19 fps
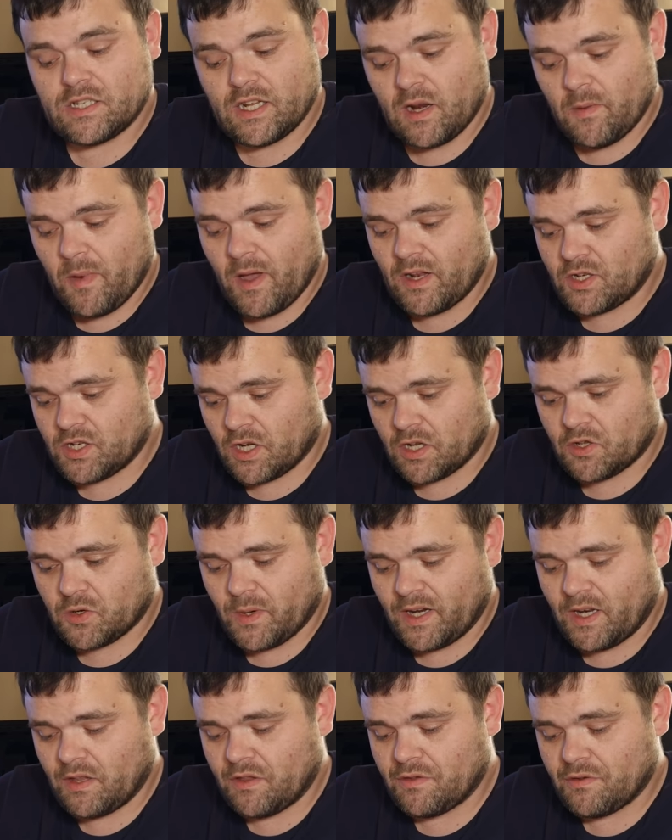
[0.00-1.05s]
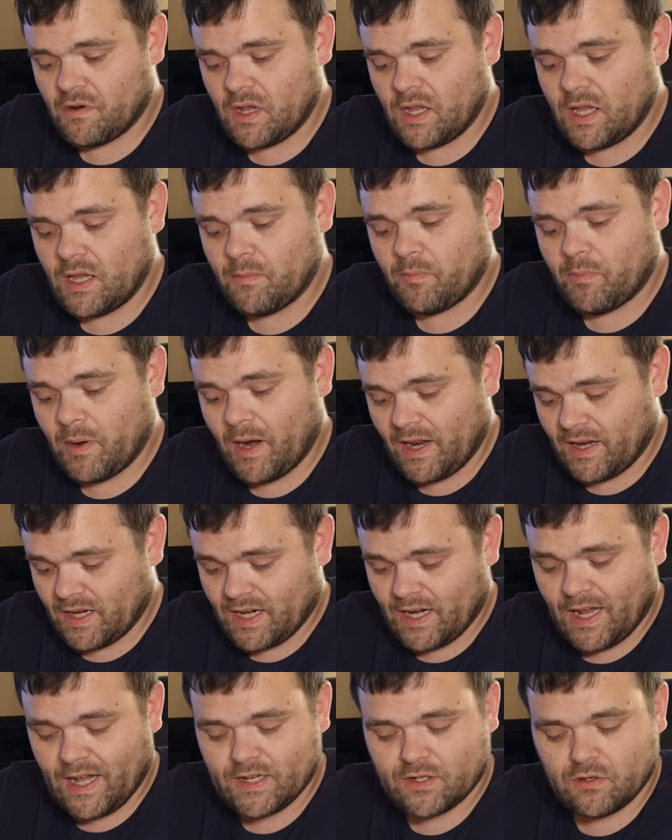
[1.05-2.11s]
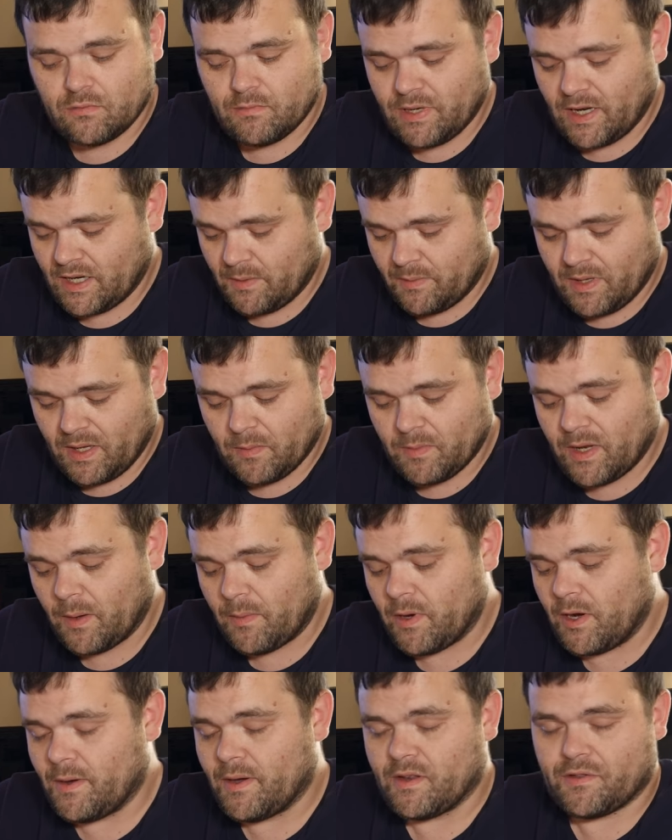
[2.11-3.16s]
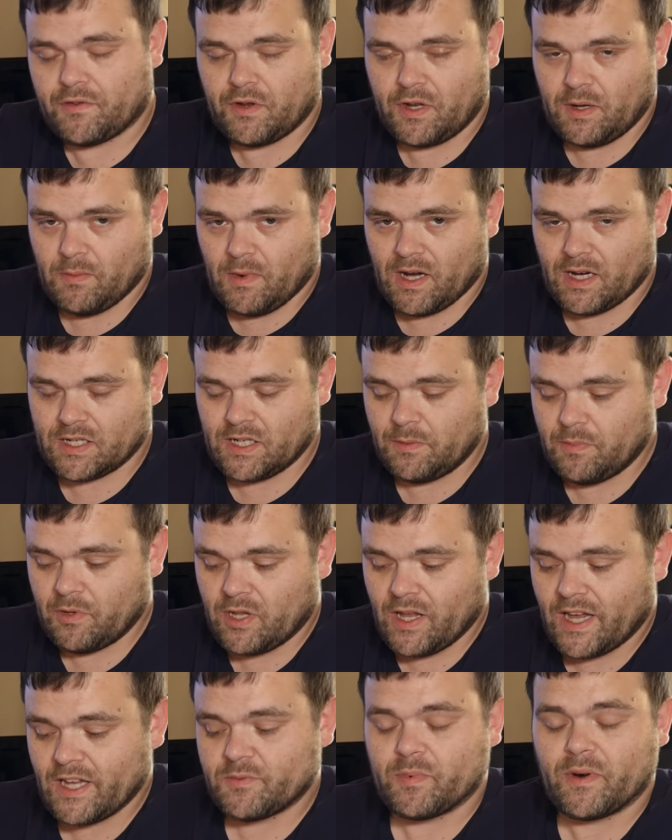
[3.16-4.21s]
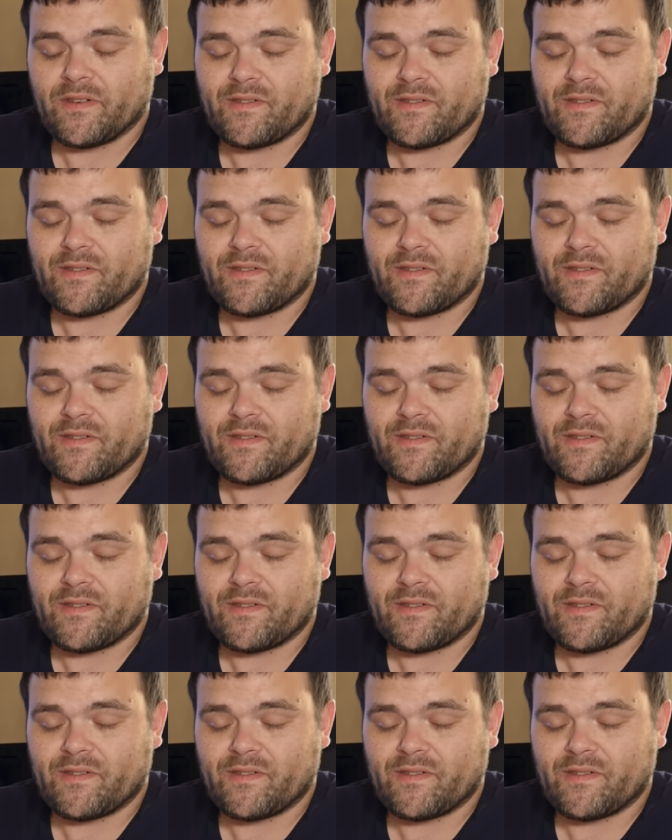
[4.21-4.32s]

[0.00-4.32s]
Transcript: Cinebench R23, Blender Classroom, Blender BMW, and 3D Mark CP test.